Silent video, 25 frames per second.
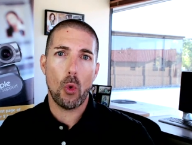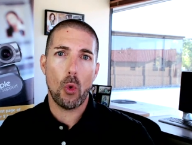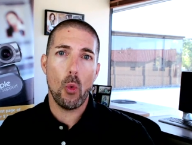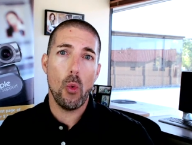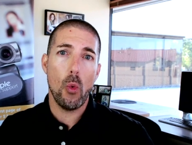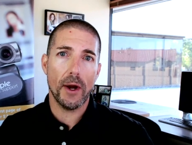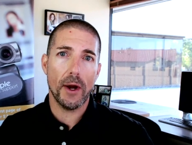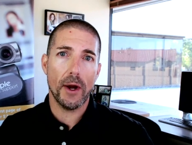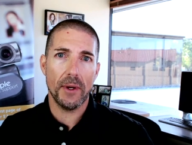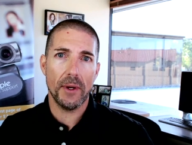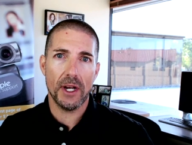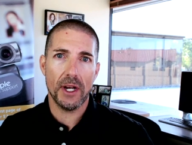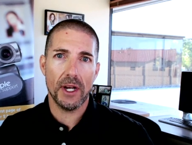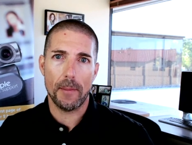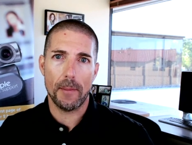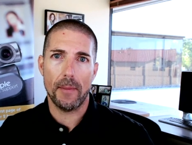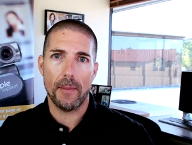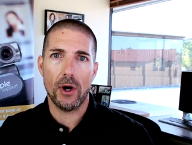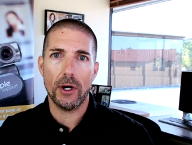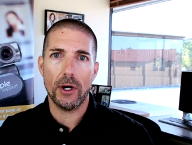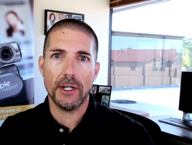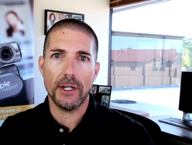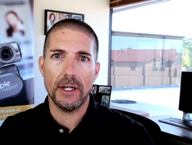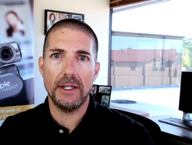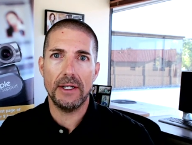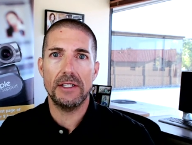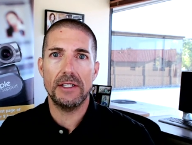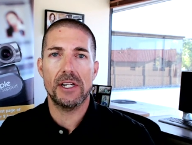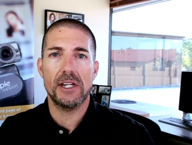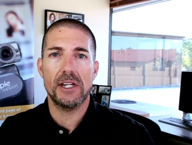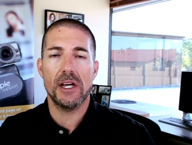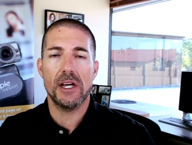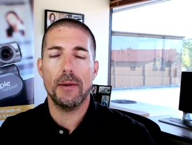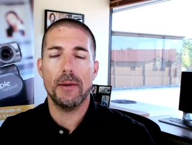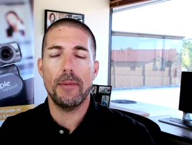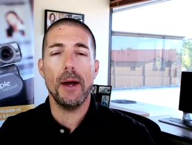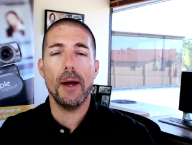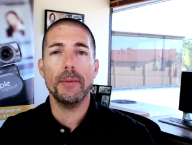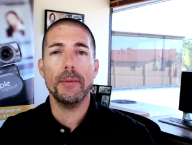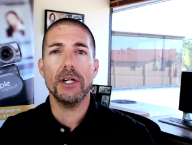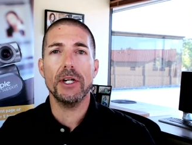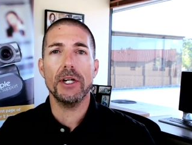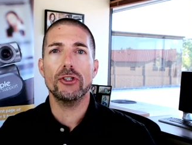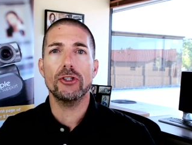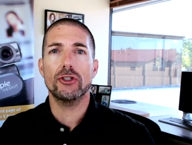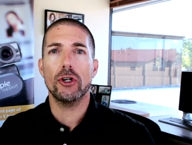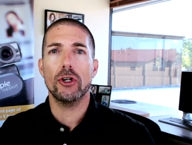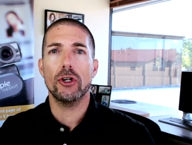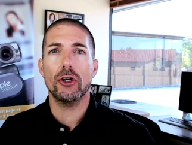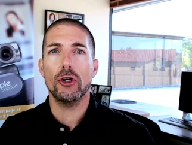one minute marketing tip, I'm
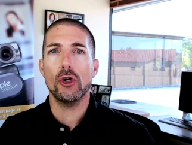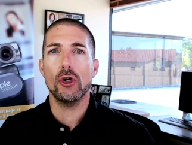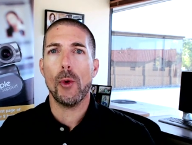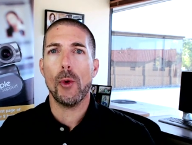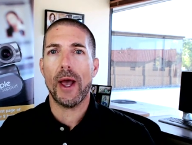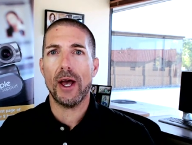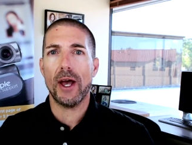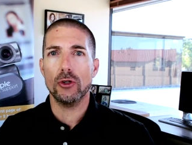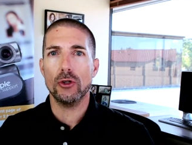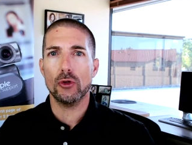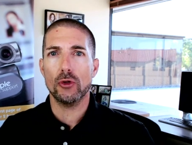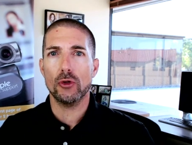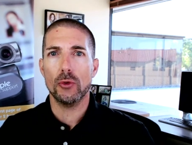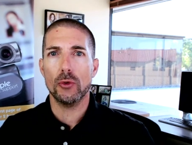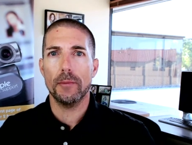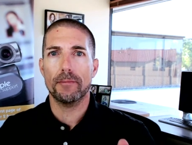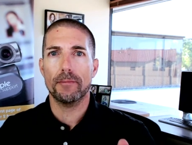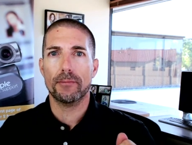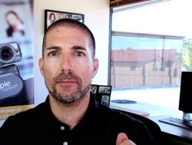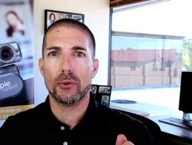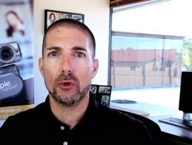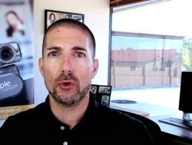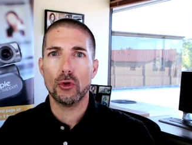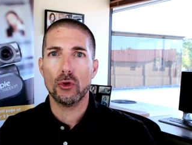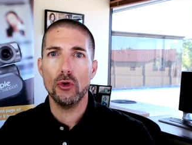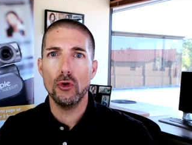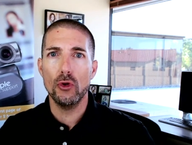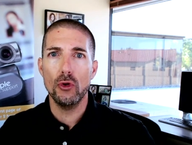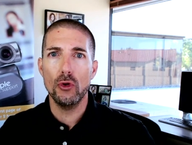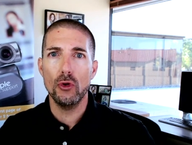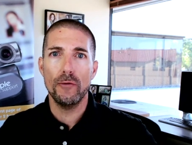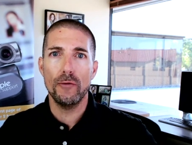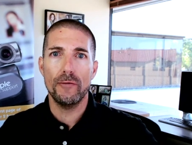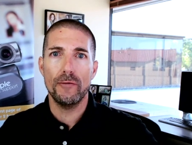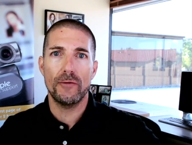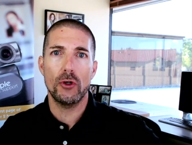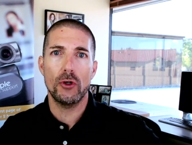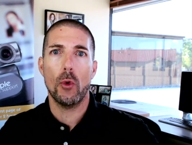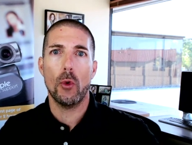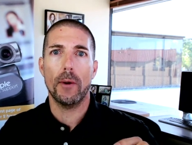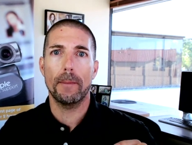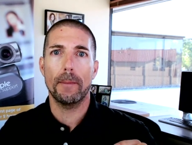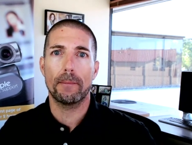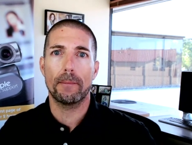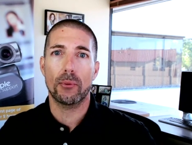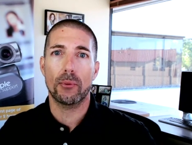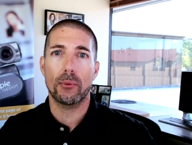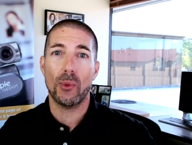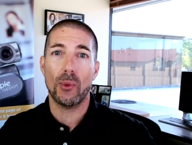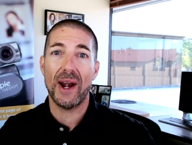going to show you how to improve your
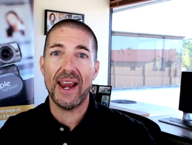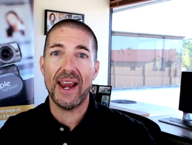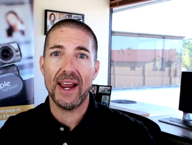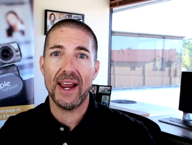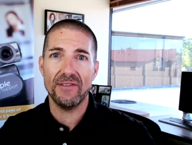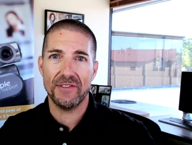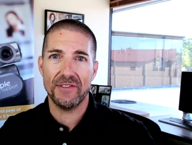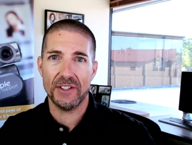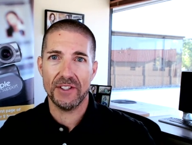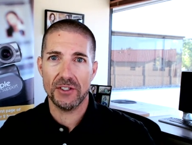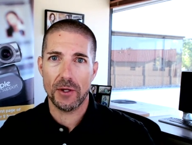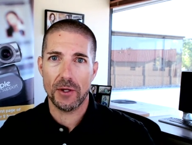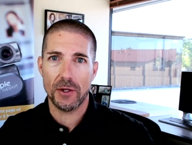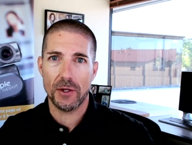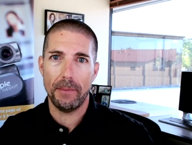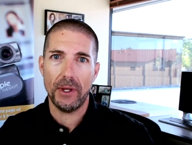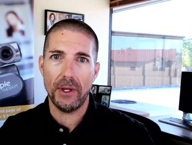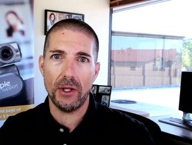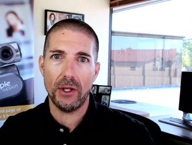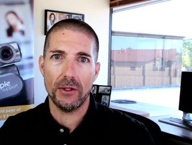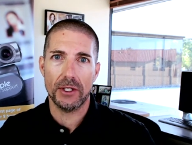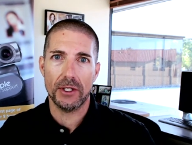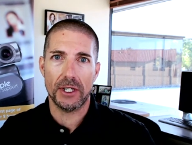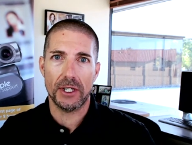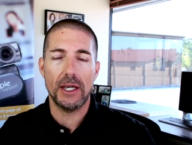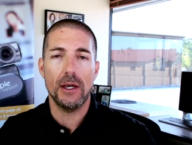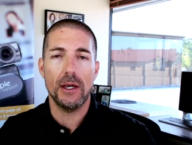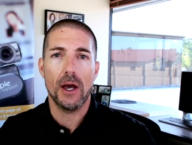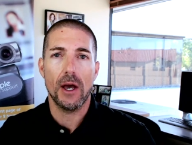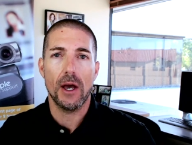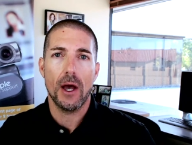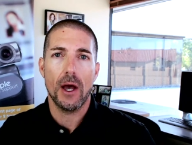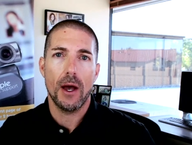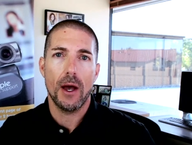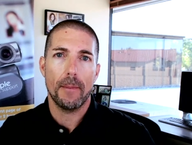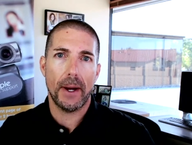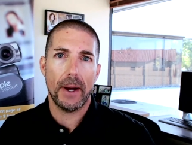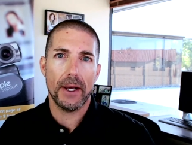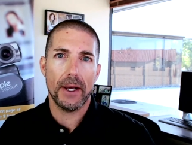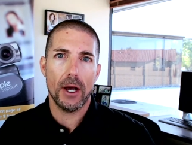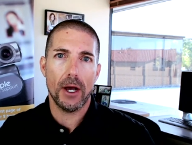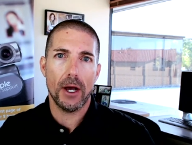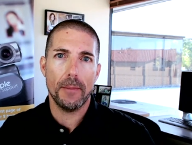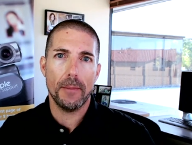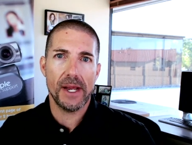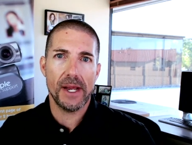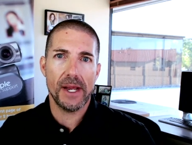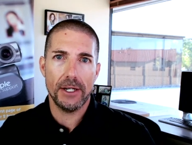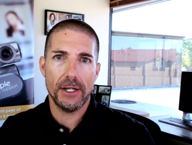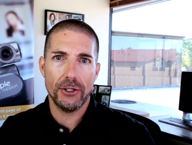brand visibility by
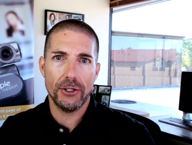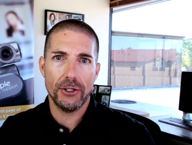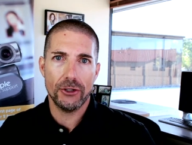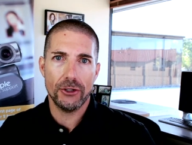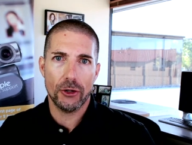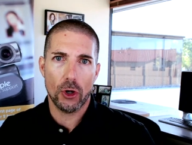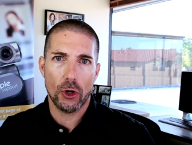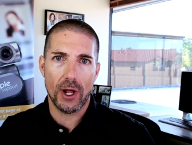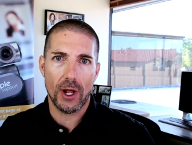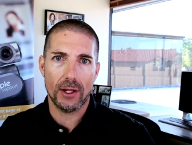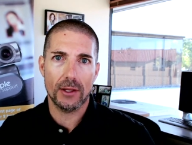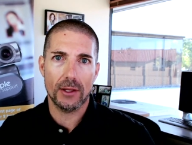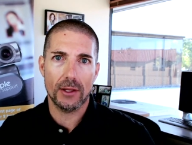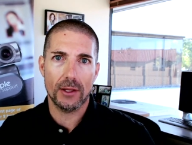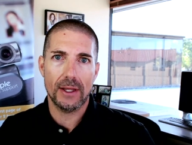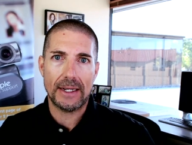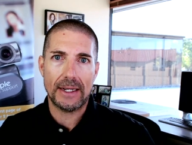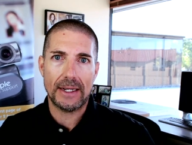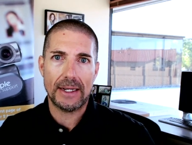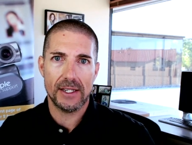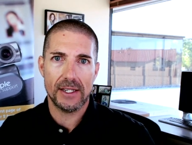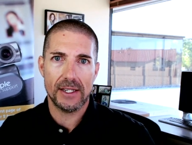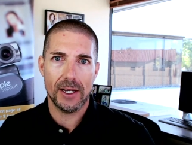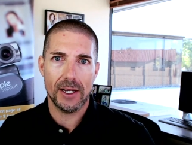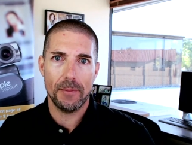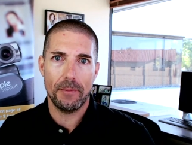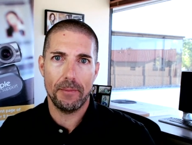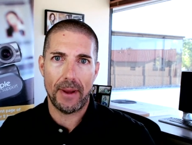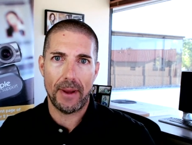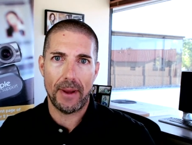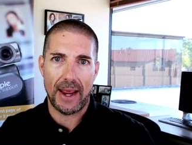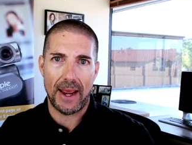updating your LinkedIn